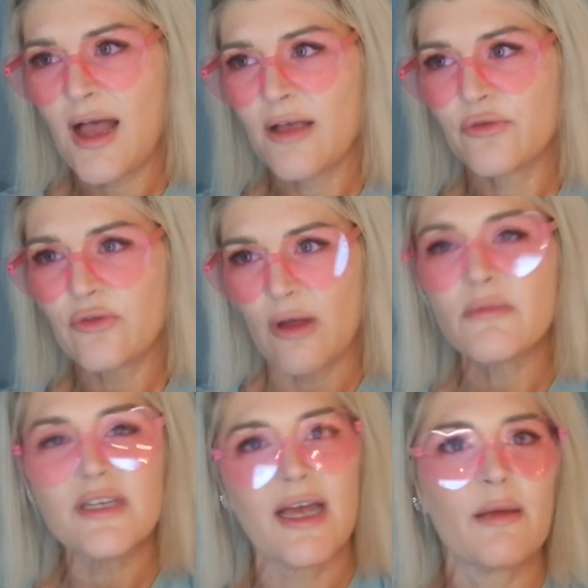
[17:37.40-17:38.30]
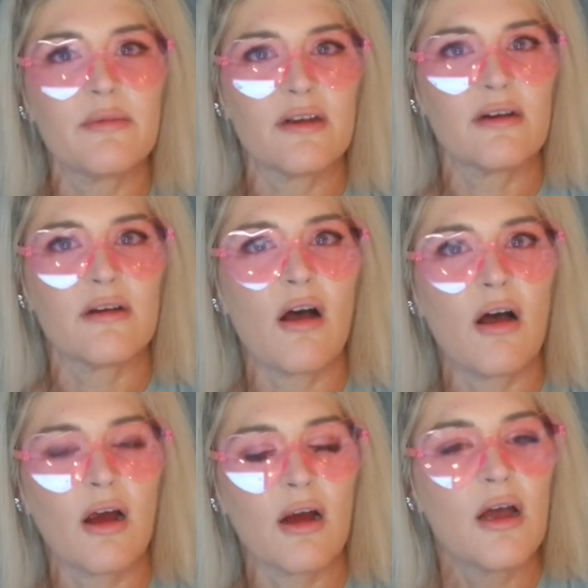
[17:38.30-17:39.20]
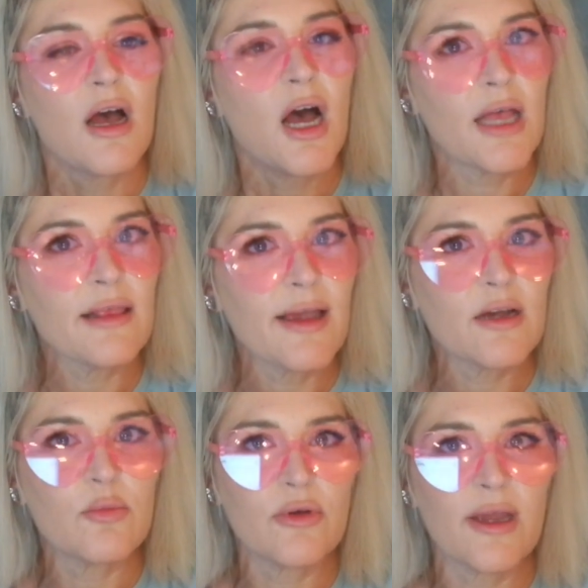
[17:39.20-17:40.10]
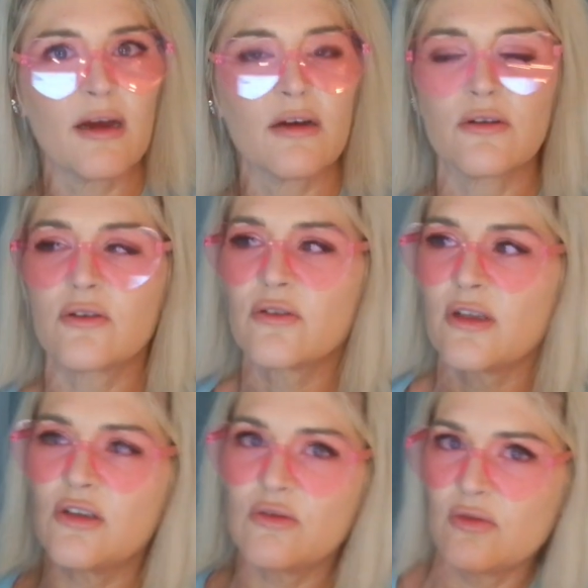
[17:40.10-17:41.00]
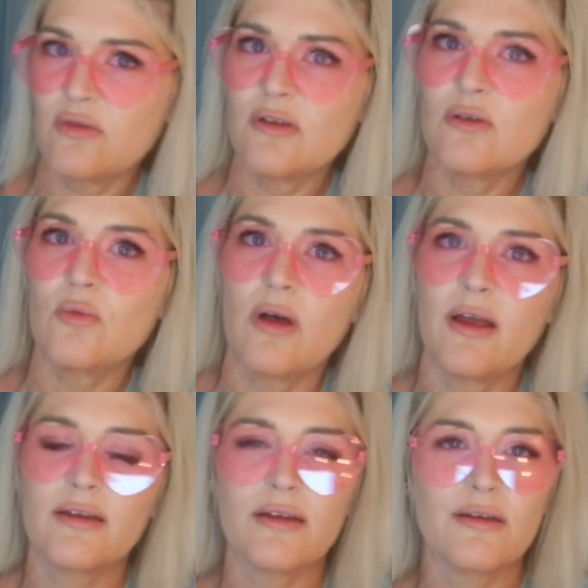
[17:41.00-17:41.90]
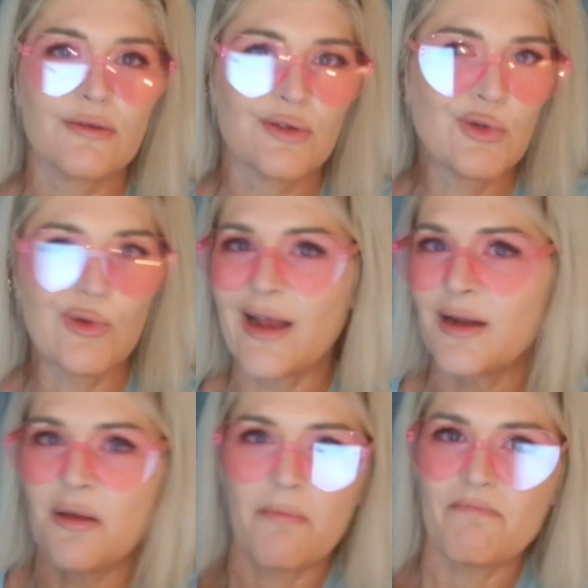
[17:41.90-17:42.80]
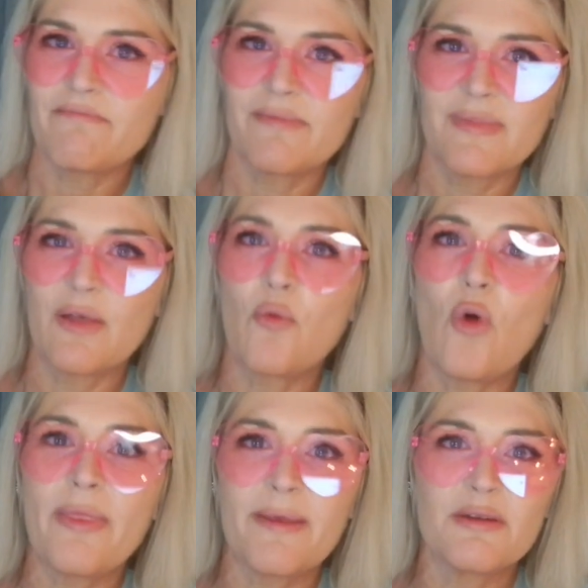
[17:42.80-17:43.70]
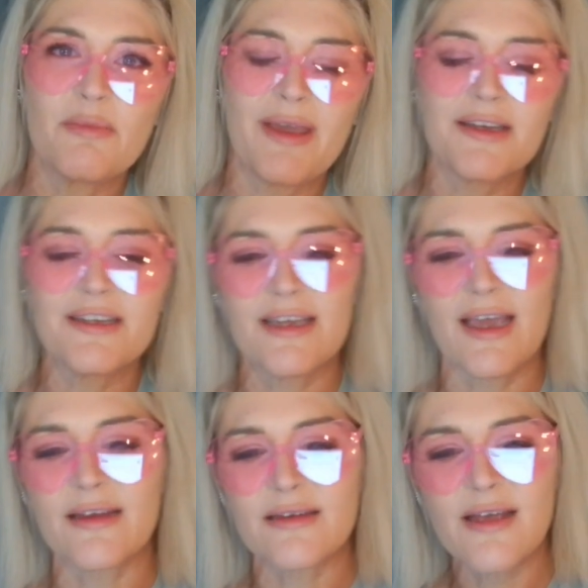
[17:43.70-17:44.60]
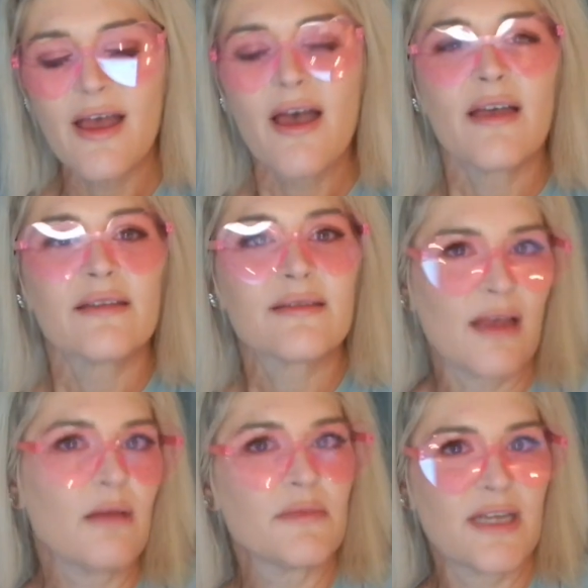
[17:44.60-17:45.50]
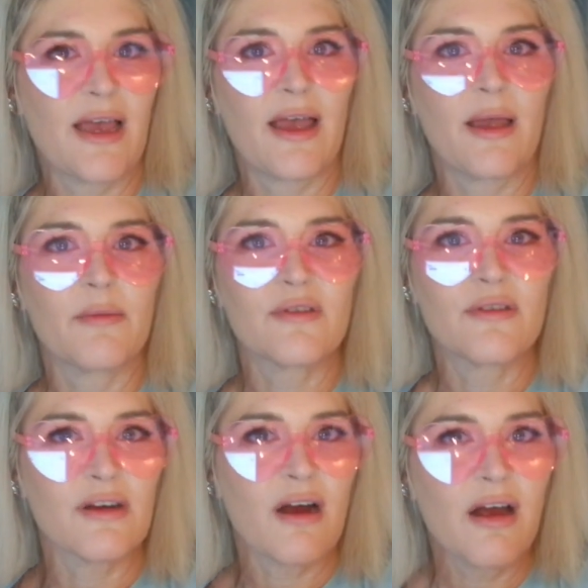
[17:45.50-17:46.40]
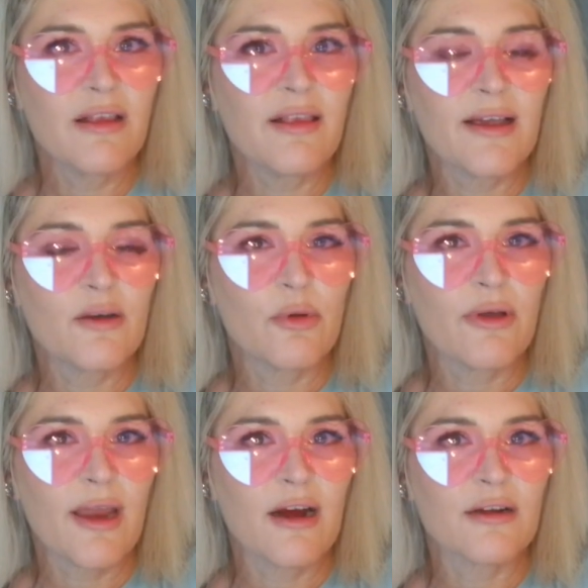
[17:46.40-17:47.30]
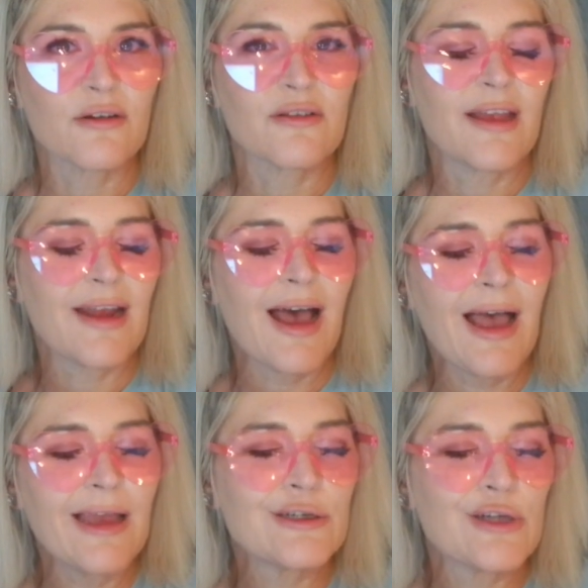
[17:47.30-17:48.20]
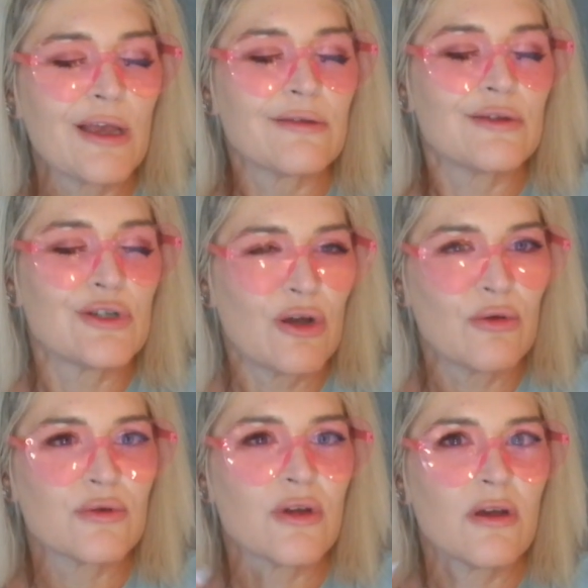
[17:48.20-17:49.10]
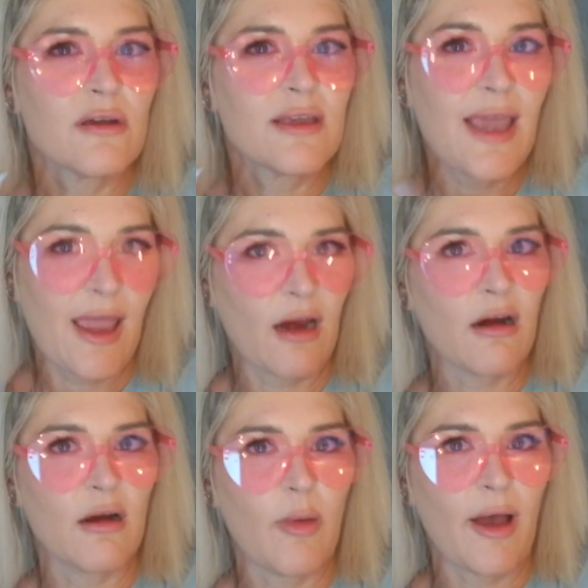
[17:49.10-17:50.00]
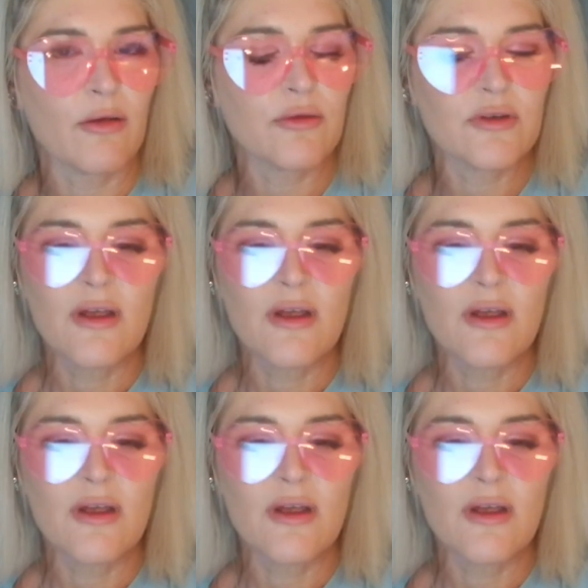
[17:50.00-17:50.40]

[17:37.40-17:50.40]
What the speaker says: sometimes there are unlikable characters that you still want to want them to make it to the end. Sometimes there are unlikable characters that I just don't care about.